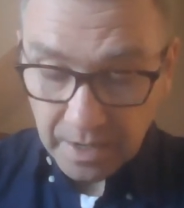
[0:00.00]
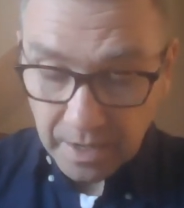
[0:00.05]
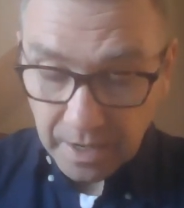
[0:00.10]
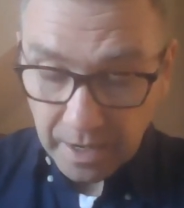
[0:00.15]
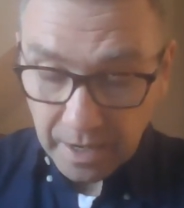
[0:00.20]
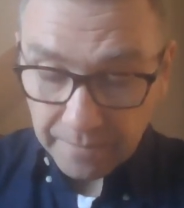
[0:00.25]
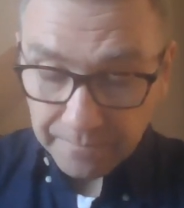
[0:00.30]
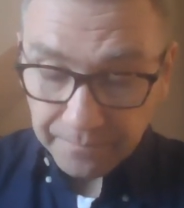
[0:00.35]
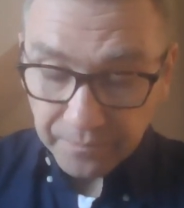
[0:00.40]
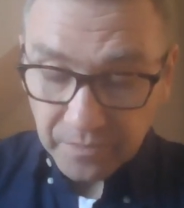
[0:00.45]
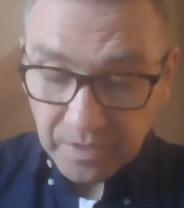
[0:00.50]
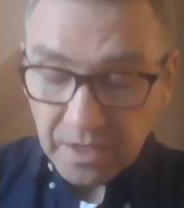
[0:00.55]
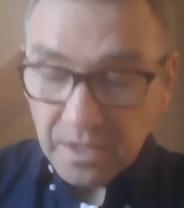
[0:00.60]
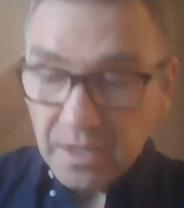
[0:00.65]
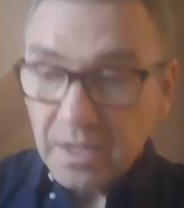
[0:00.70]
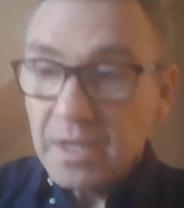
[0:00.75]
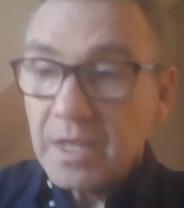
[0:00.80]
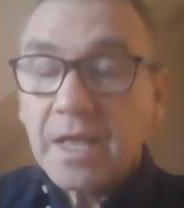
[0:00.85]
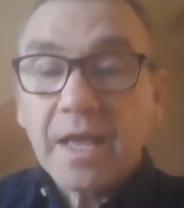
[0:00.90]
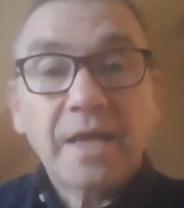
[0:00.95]
Um,
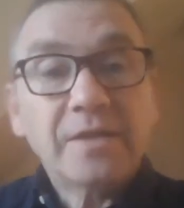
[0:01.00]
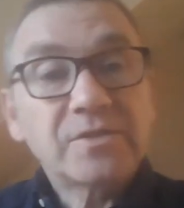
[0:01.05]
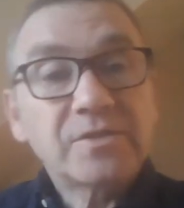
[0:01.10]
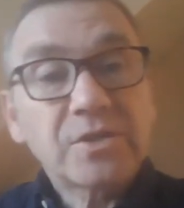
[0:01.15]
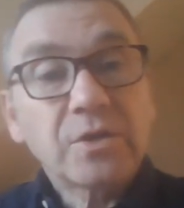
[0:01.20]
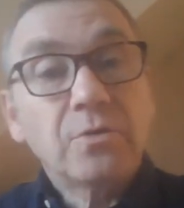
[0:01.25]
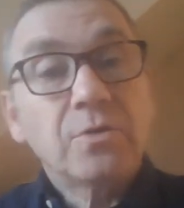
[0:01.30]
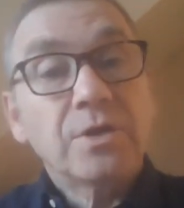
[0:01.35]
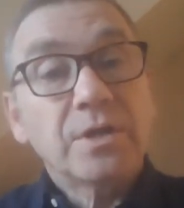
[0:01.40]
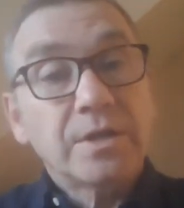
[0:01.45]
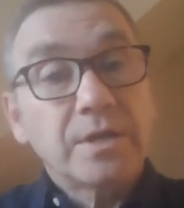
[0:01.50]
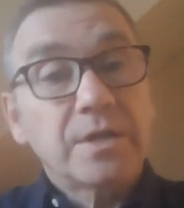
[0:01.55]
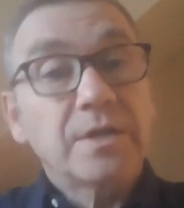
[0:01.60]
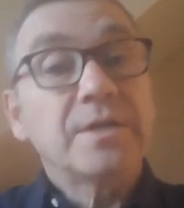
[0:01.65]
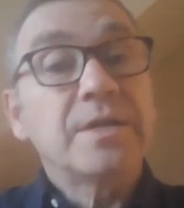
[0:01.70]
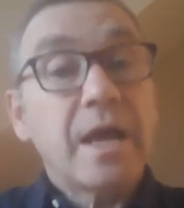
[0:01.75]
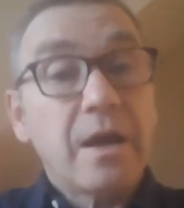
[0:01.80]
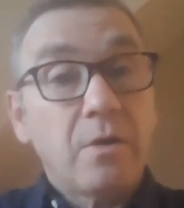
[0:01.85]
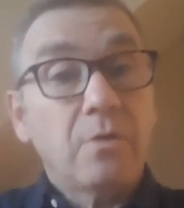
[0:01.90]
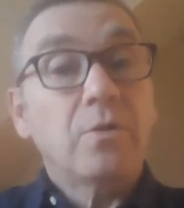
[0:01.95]
and so
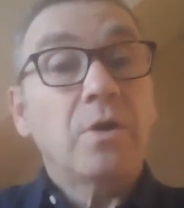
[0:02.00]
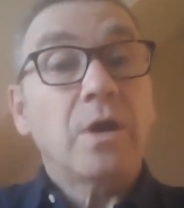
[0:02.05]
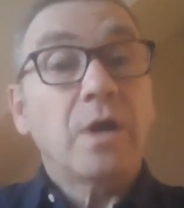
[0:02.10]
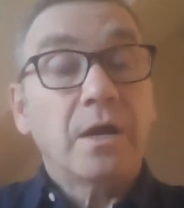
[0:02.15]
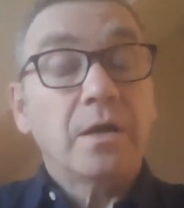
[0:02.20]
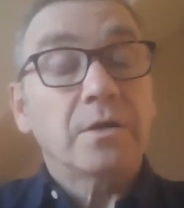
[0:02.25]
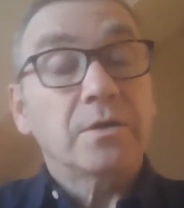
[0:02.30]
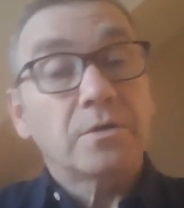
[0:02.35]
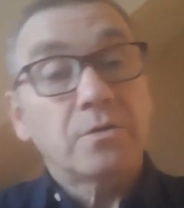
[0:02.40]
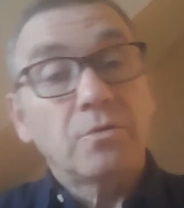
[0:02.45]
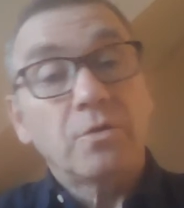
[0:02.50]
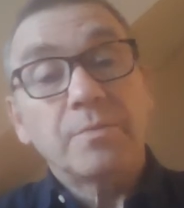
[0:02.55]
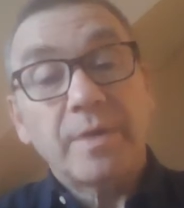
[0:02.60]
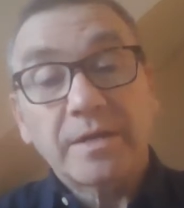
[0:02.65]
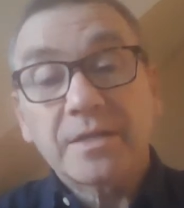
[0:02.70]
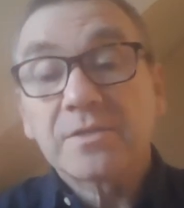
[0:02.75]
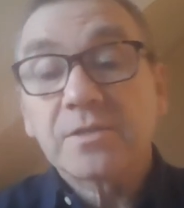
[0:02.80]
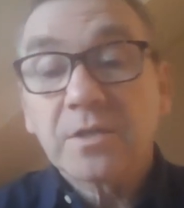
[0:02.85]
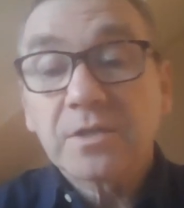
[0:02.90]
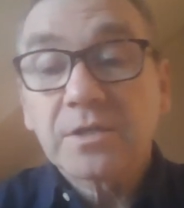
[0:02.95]
now, uh, going
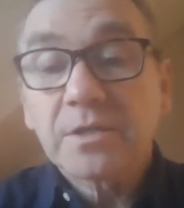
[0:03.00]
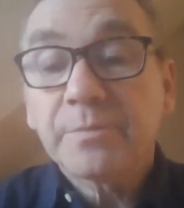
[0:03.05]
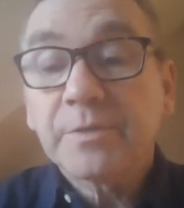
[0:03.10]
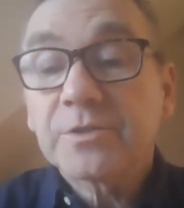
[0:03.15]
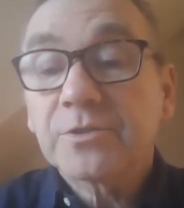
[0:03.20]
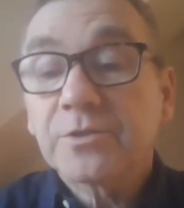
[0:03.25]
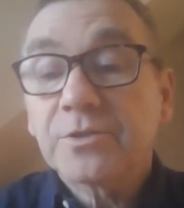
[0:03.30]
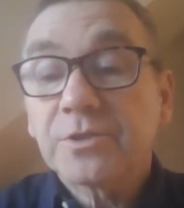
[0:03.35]
back, let's look at the picture